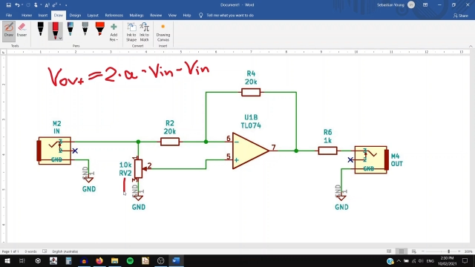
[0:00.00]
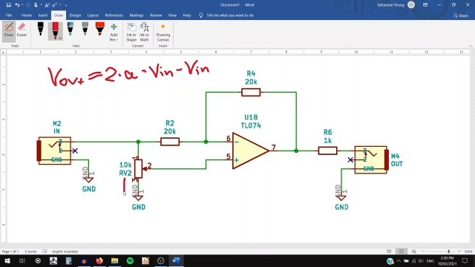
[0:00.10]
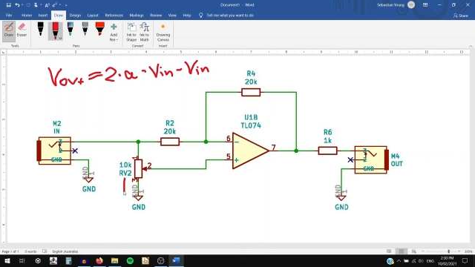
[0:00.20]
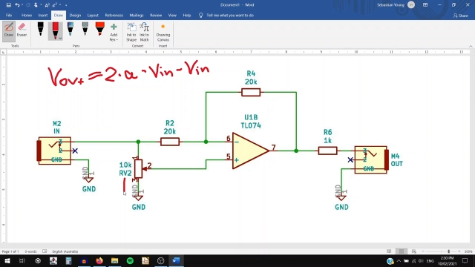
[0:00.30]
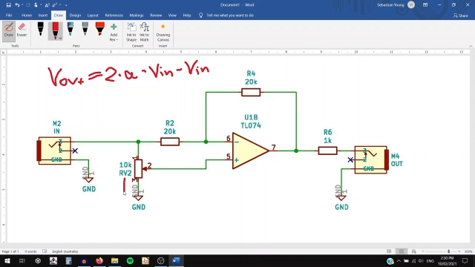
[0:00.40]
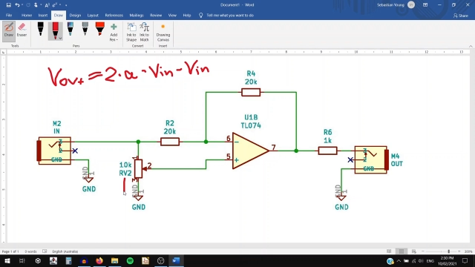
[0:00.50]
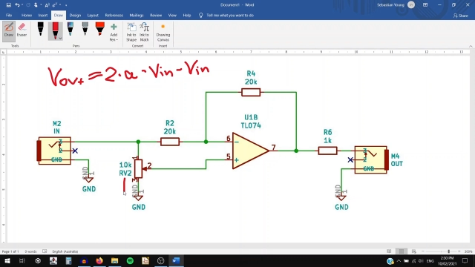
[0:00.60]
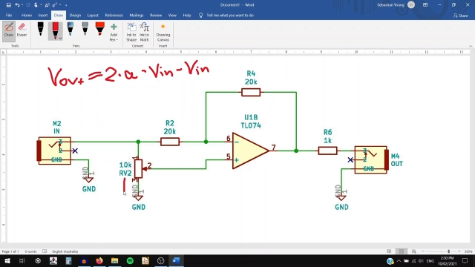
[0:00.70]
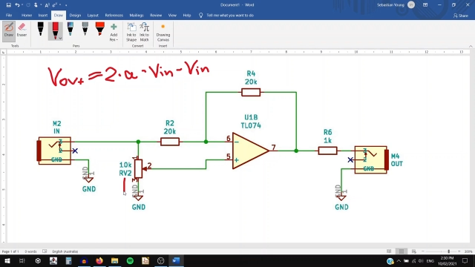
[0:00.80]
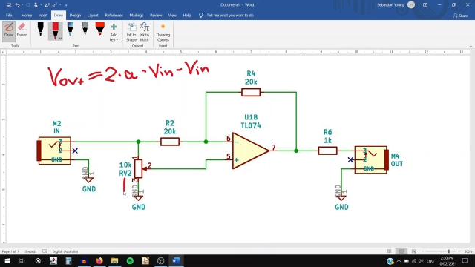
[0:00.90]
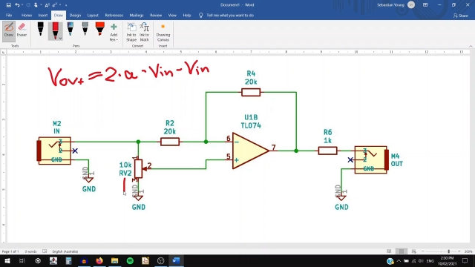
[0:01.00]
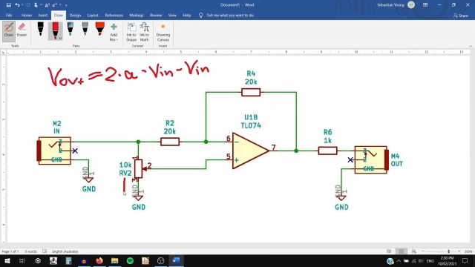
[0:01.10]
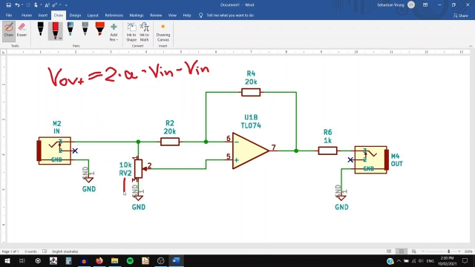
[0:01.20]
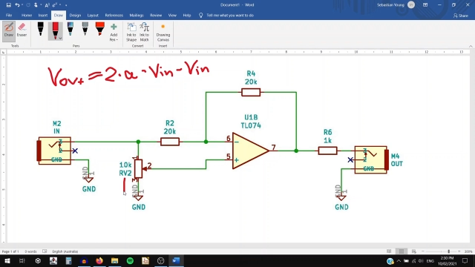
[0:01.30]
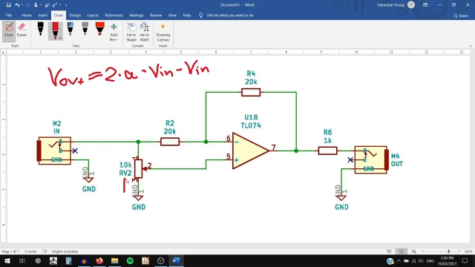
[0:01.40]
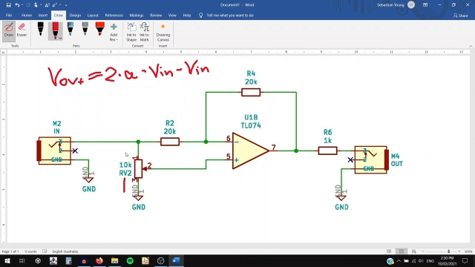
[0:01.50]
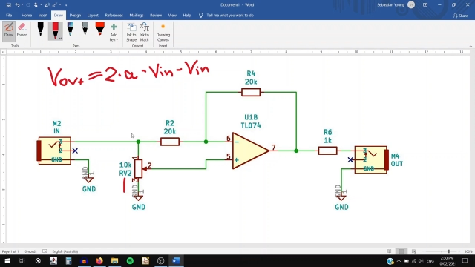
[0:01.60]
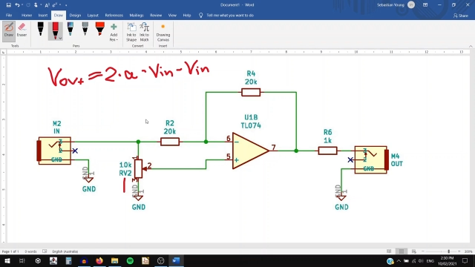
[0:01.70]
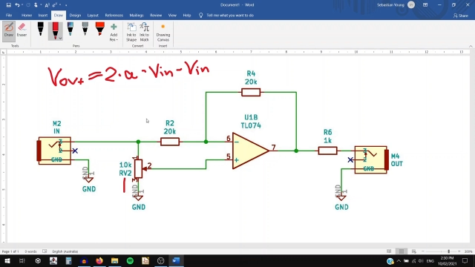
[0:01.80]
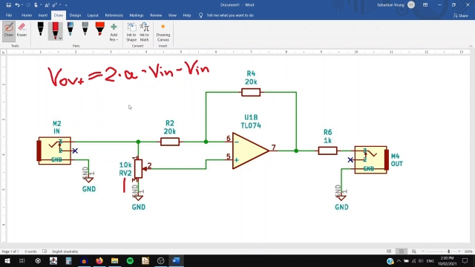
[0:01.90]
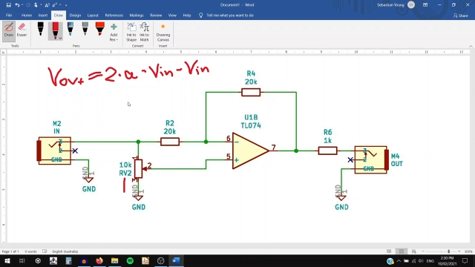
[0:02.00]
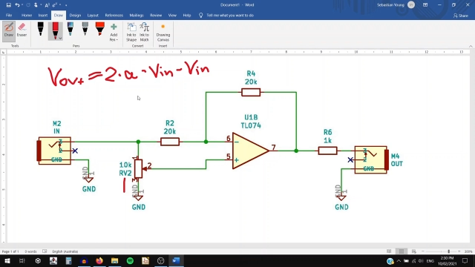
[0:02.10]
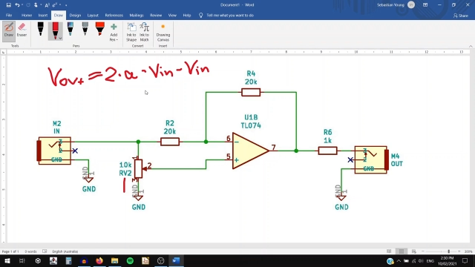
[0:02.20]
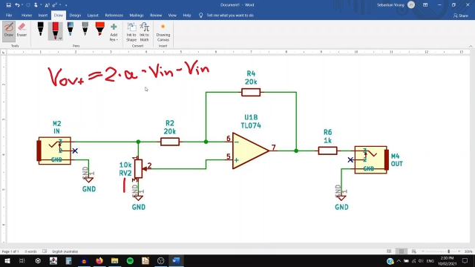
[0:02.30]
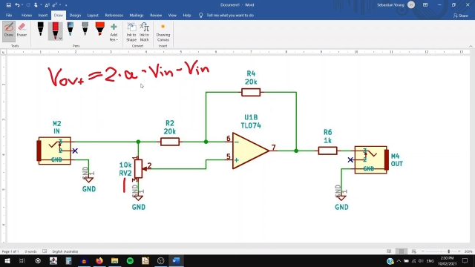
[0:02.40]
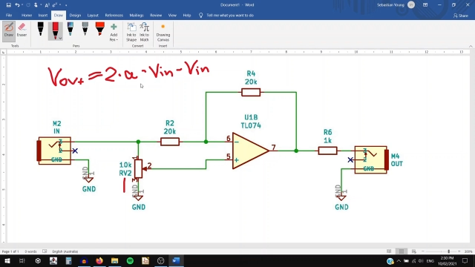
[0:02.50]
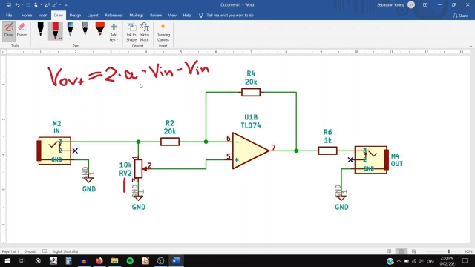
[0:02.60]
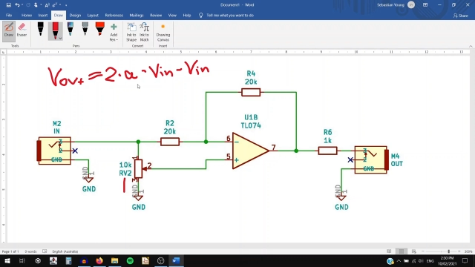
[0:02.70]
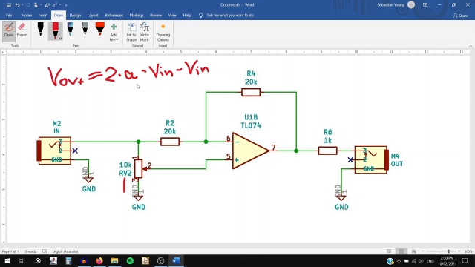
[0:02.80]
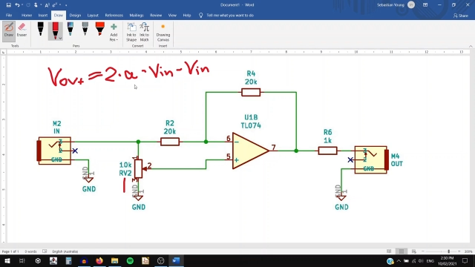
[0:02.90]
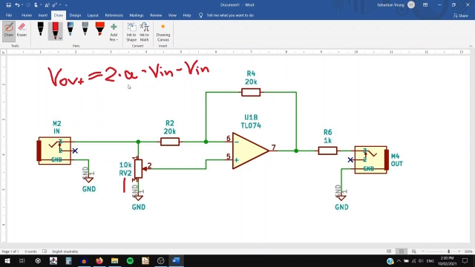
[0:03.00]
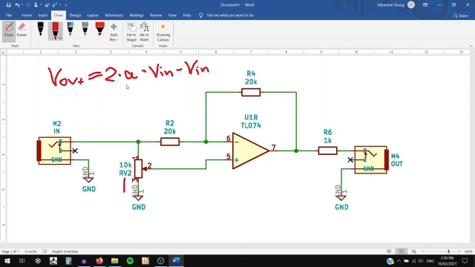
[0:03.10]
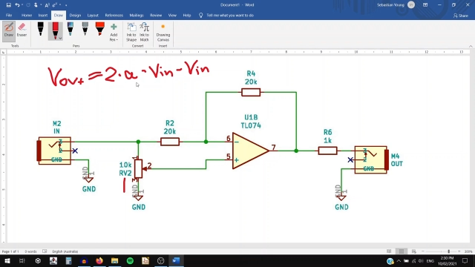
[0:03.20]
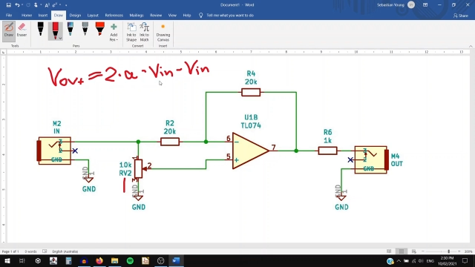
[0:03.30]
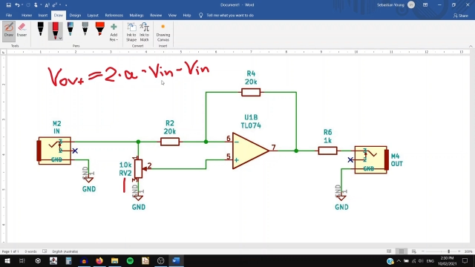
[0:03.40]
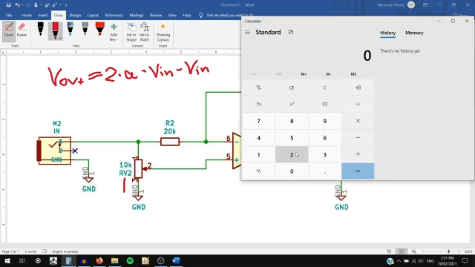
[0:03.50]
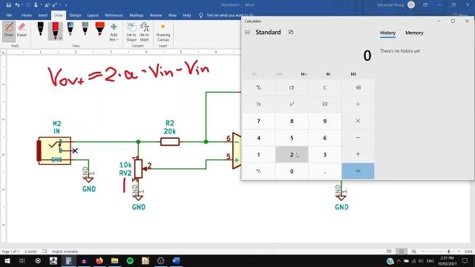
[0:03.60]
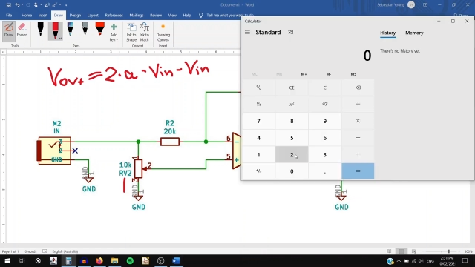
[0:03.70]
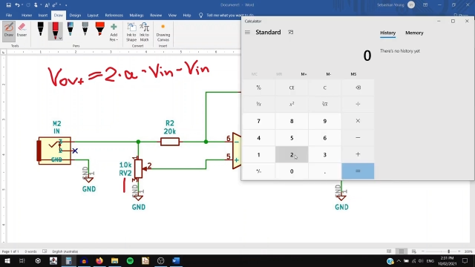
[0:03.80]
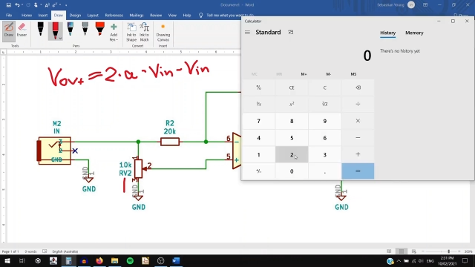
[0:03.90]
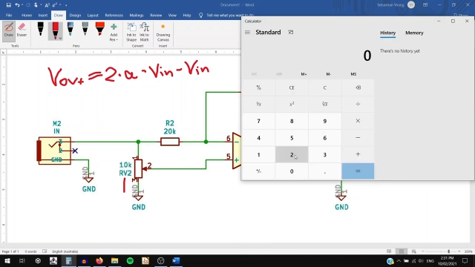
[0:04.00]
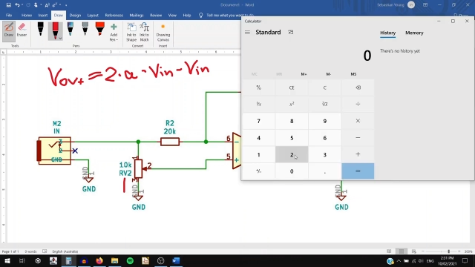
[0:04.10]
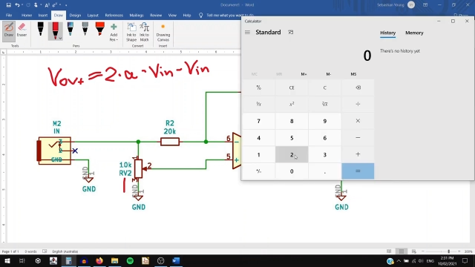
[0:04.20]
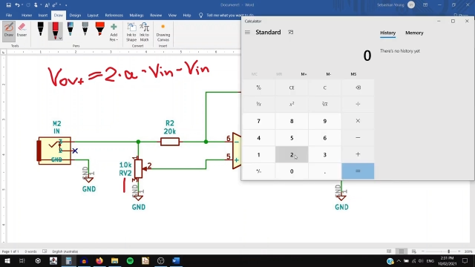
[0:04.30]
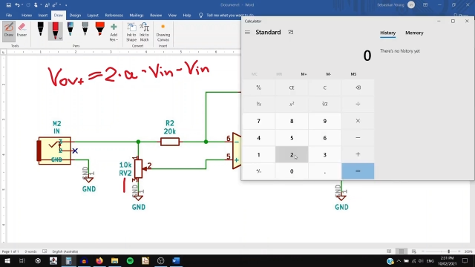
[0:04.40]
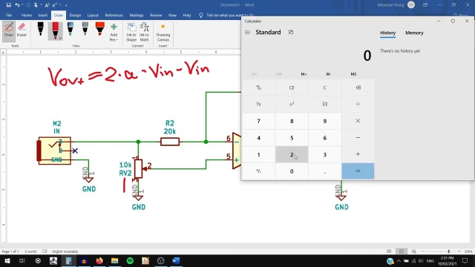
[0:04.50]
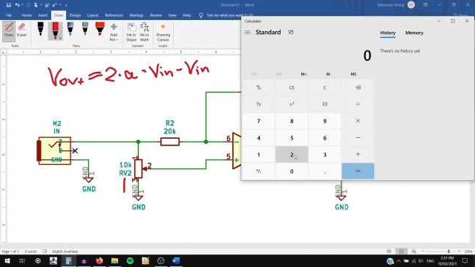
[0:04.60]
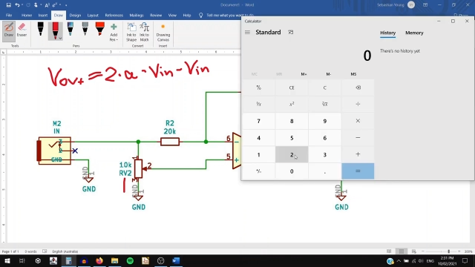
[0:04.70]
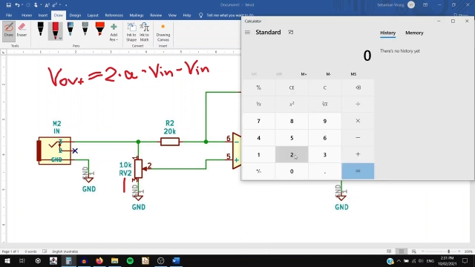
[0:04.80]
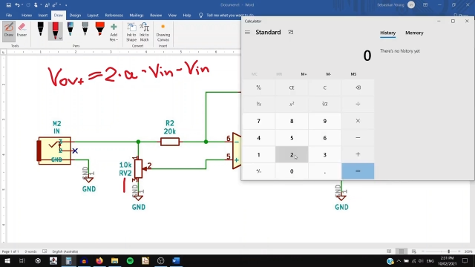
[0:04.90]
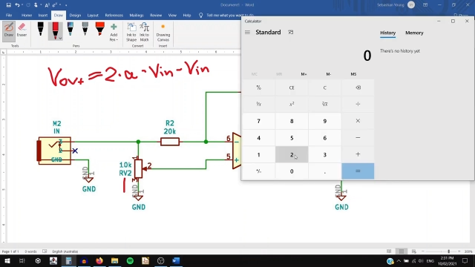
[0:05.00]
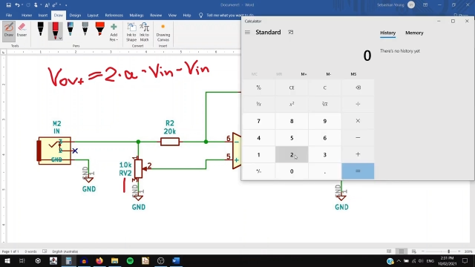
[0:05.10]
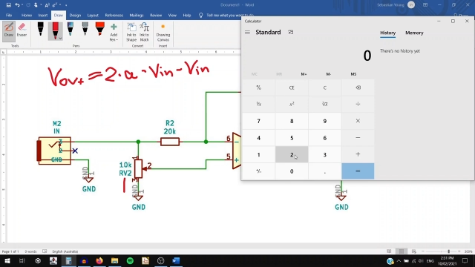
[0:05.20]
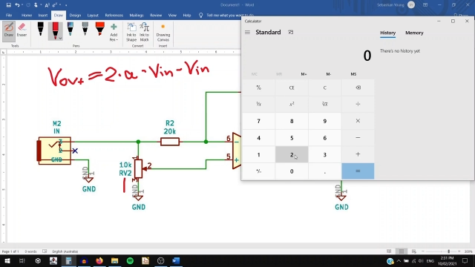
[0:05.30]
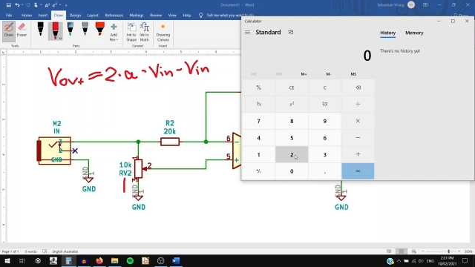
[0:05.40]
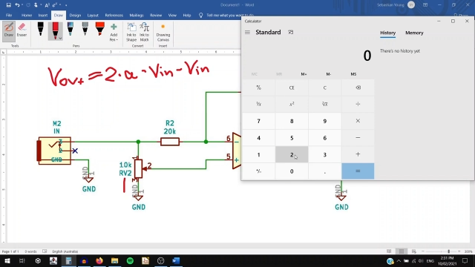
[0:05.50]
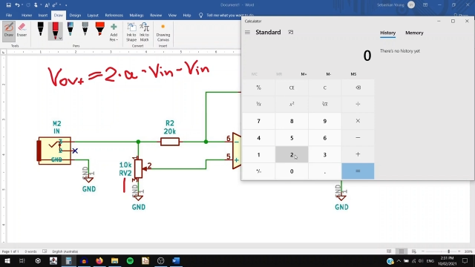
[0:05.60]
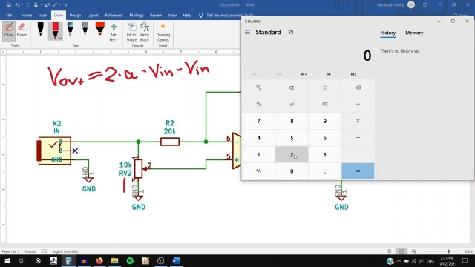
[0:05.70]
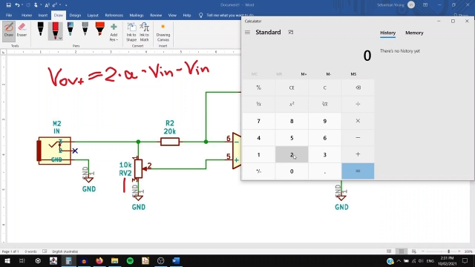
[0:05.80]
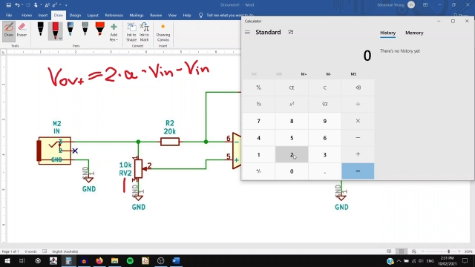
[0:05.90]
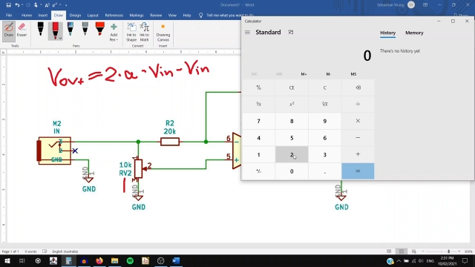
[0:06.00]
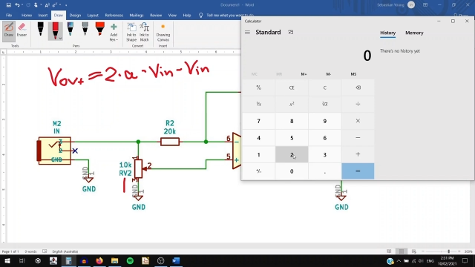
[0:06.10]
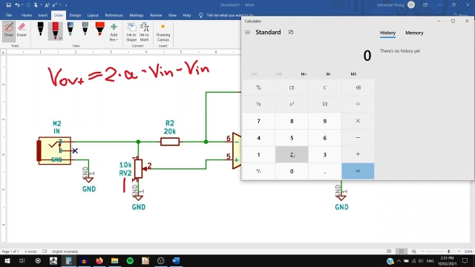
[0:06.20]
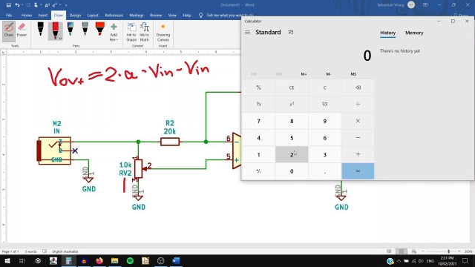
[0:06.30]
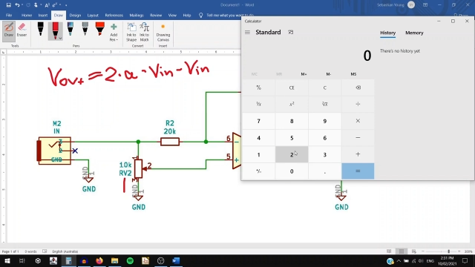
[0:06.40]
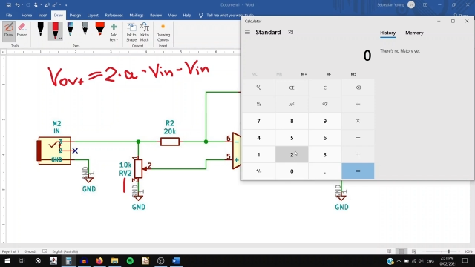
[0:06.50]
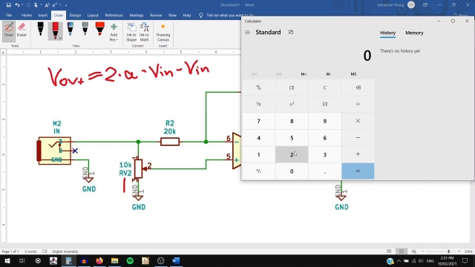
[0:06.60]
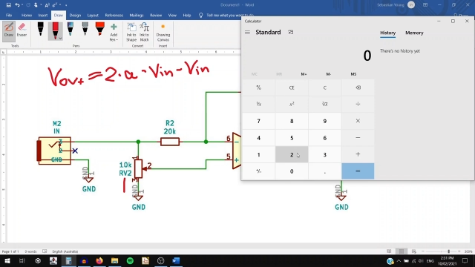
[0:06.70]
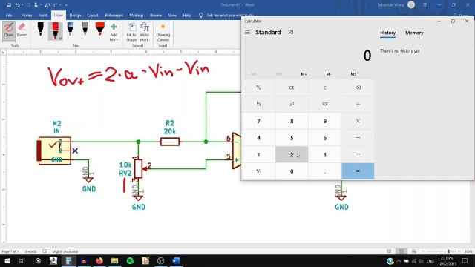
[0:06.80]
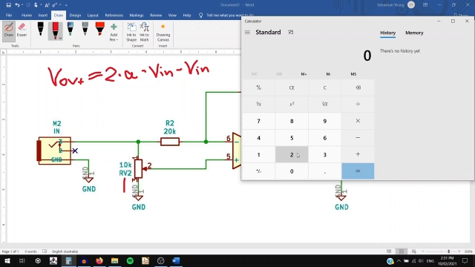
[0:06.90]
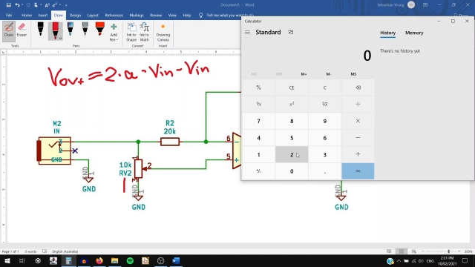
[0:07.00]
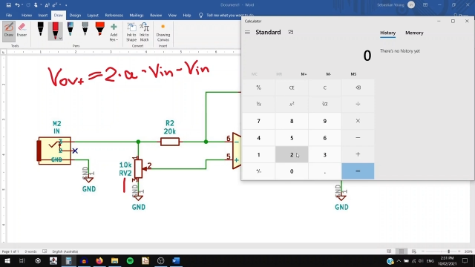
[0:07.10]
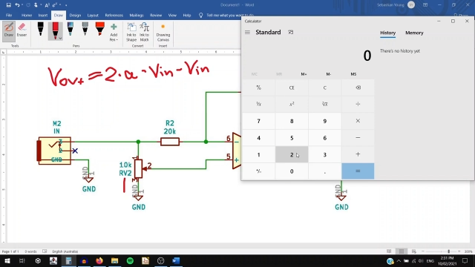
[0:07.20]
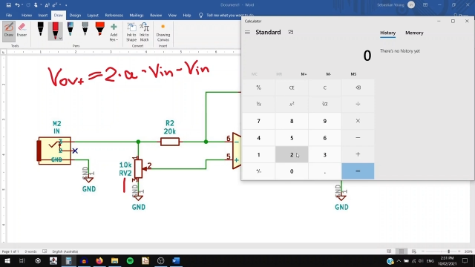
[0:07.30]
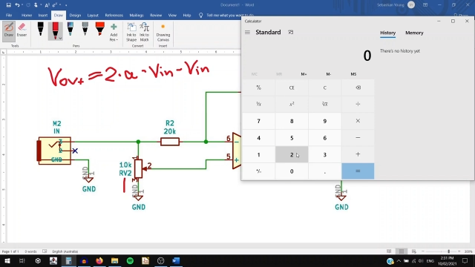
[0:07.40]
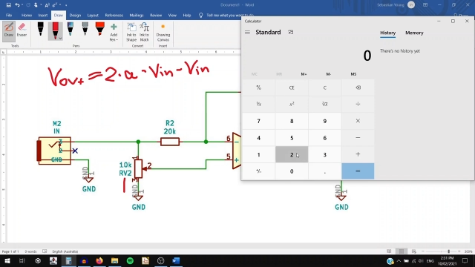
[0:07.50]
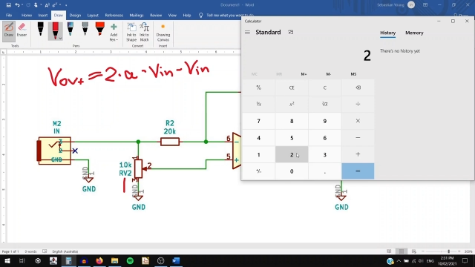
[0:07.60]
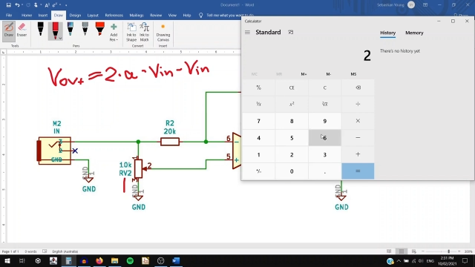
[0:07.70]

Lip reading: [unreadable: no face in view]